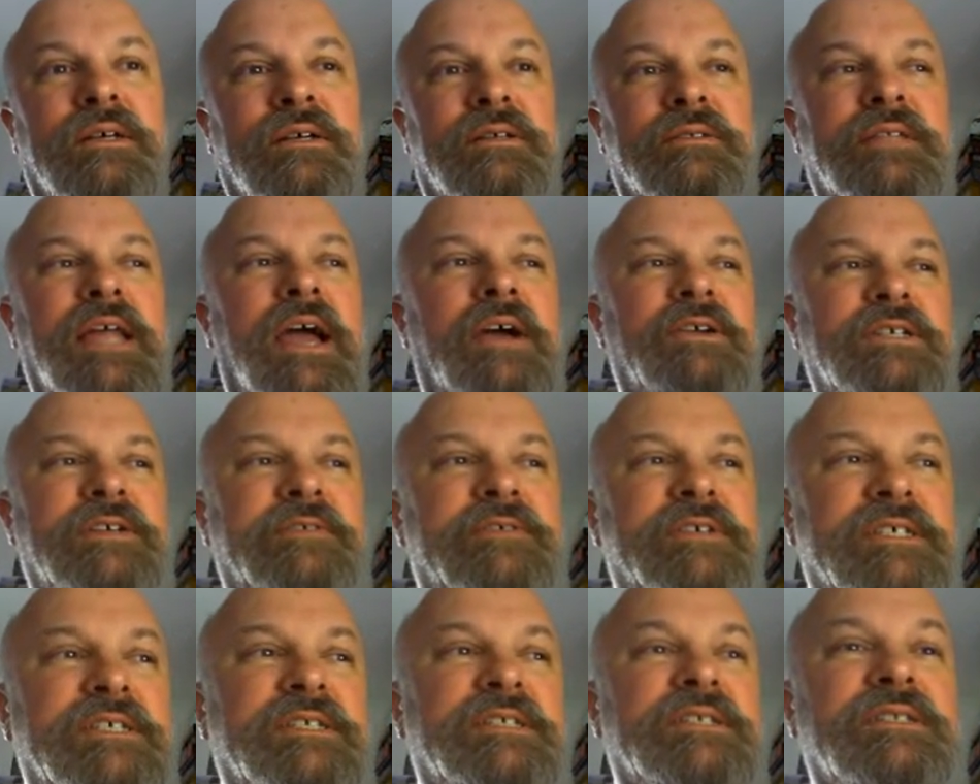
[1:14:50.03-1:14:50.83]
narrative
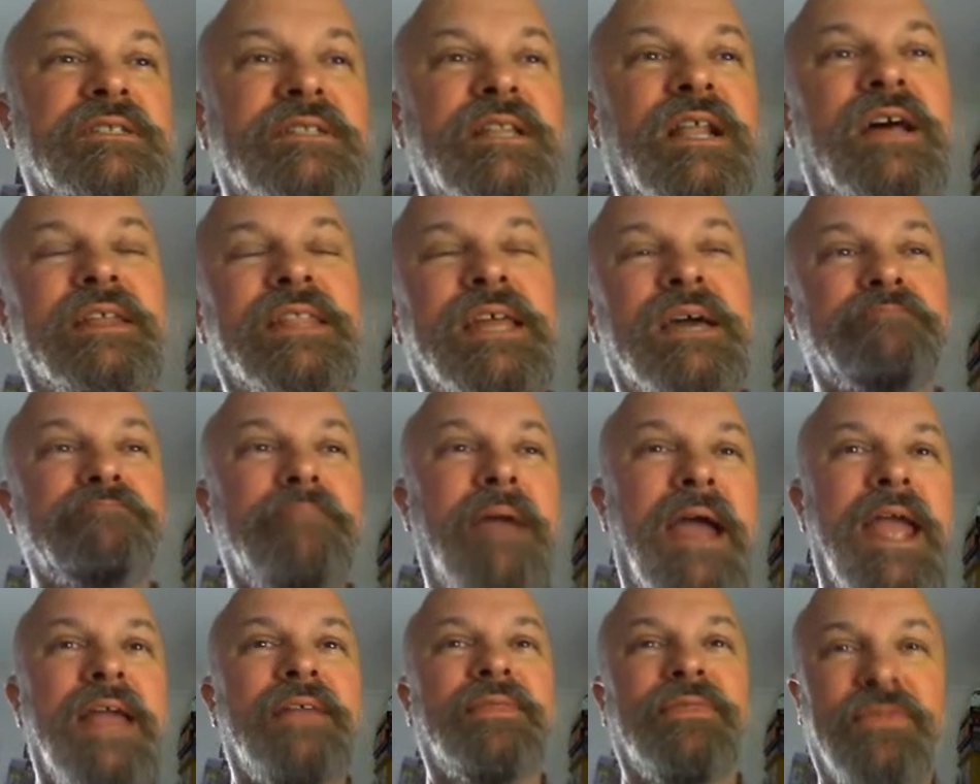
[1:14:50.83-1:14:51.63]
isn't like their
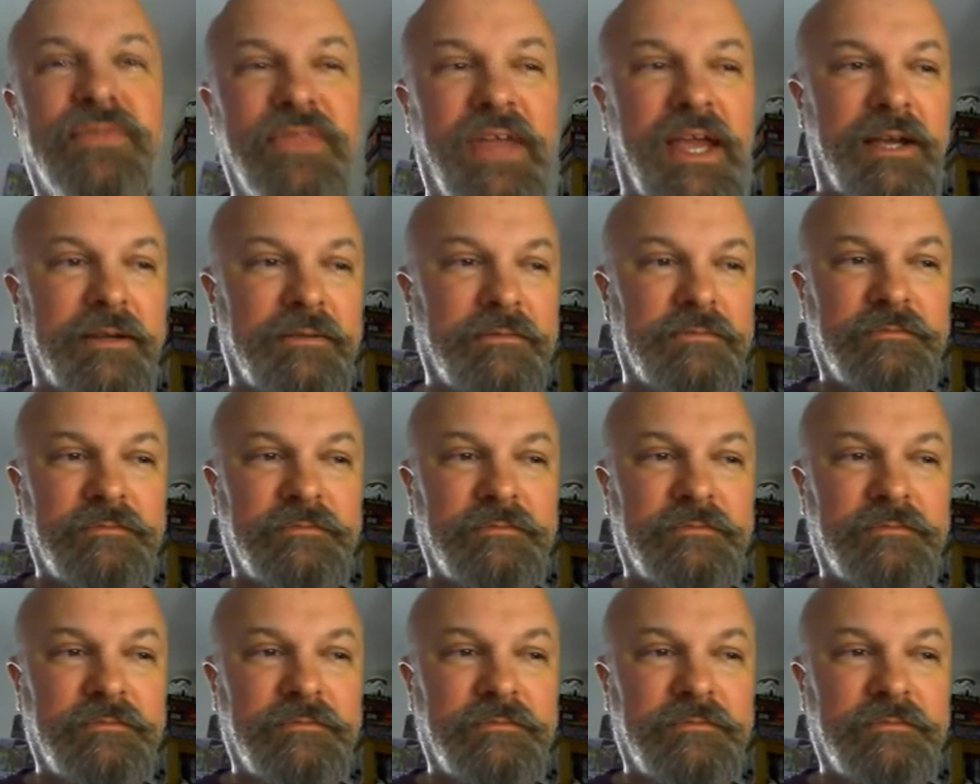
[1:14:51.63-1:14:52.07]
main thing.